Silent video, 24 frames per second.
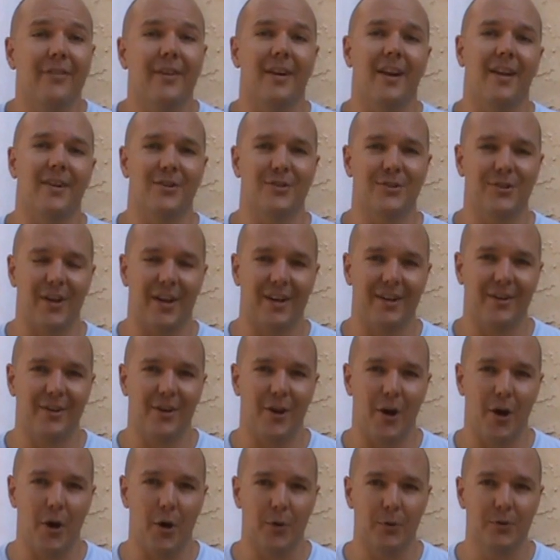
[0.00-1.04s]
that I decided to
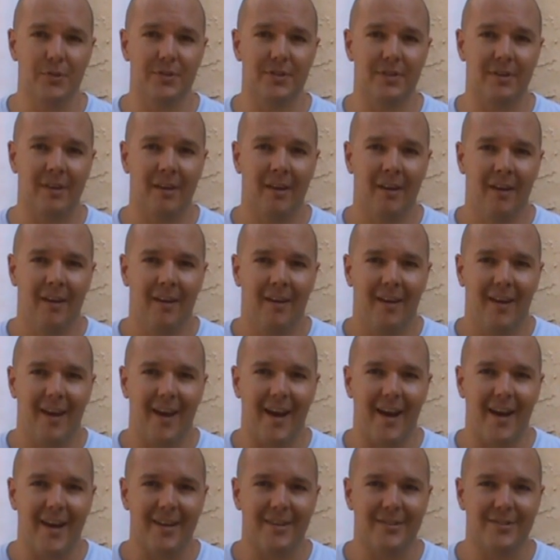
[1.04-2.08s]
host
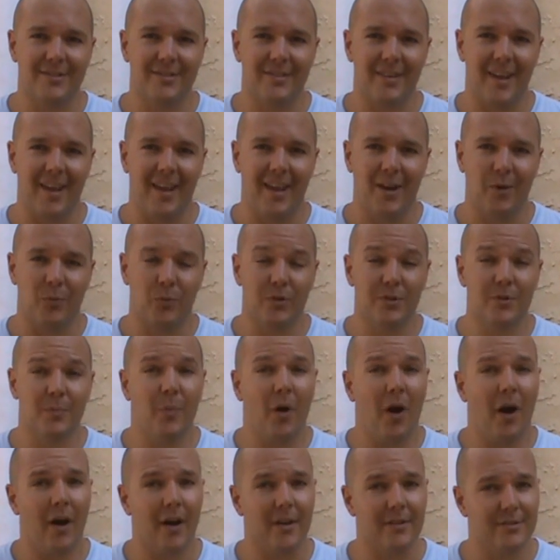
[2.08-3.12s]
as a
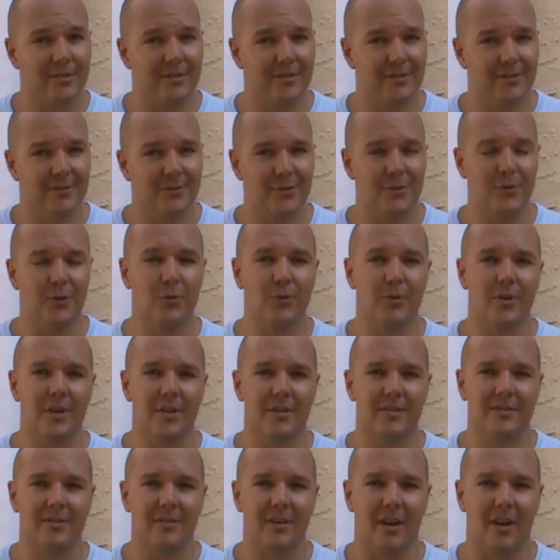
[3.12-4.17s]
response to
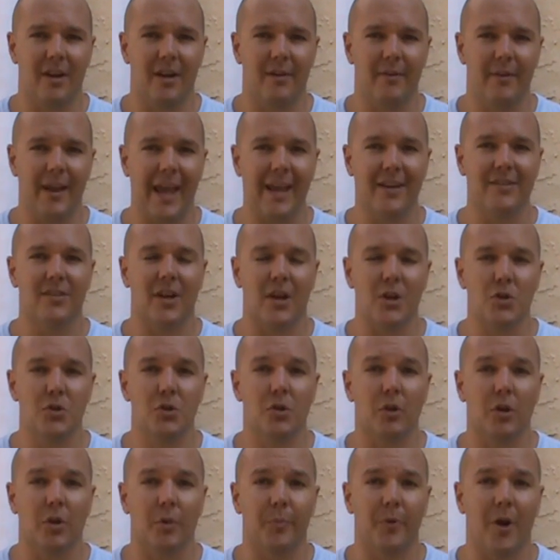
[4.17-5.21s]
this
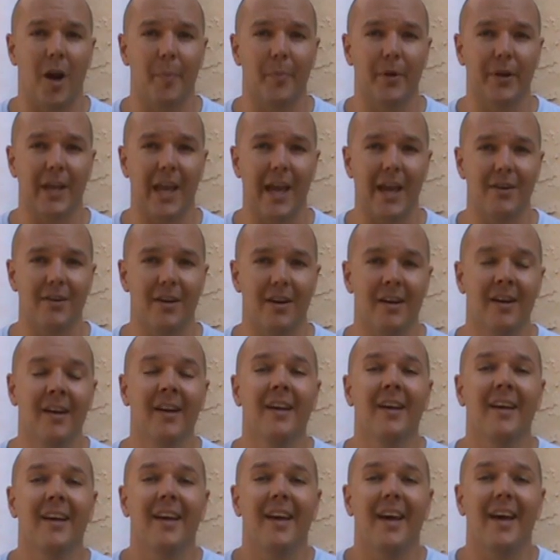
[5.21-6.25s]
anti-sugar propaganda,
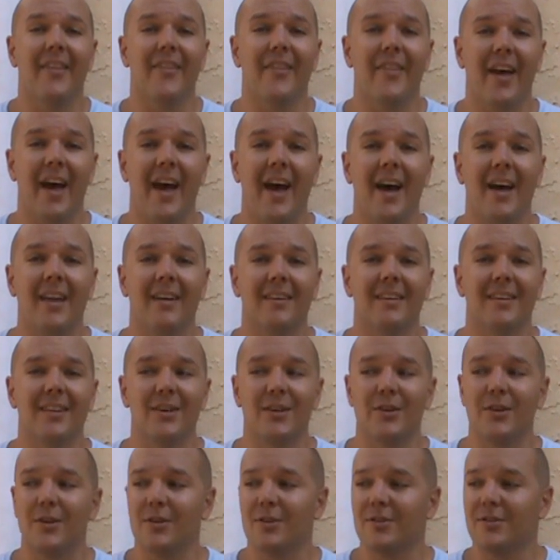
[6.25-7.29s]
and that
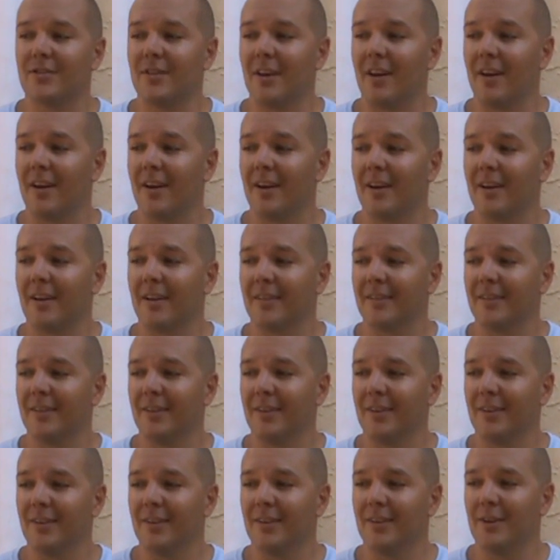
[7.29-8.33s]
is,
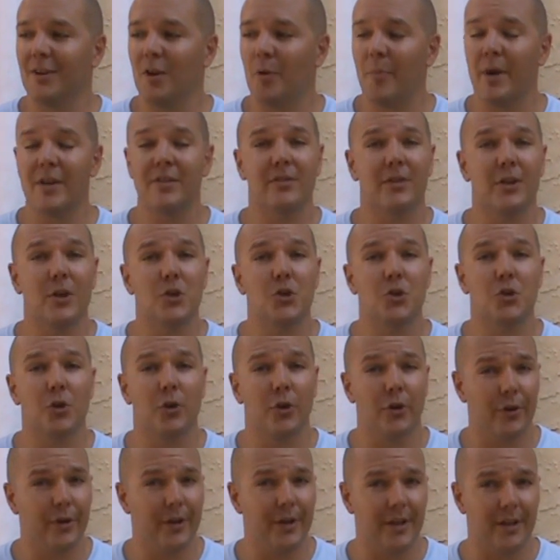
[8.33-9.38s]
you know, basically
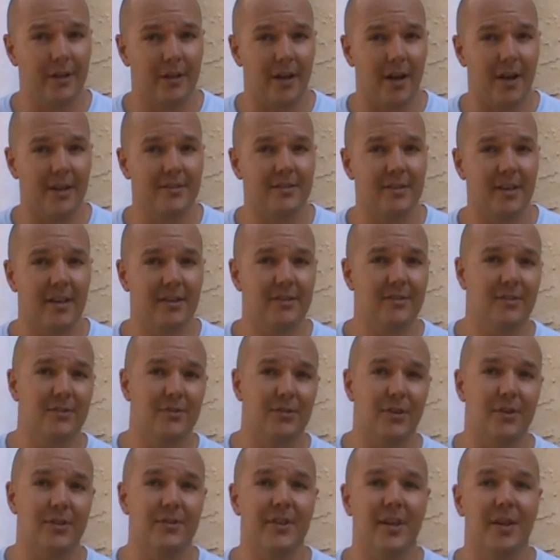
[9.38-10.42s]
a sugar eating contest that's
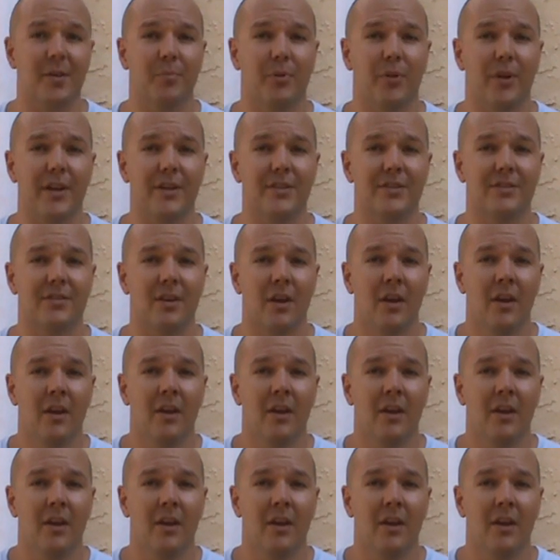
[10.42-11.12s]
going to take place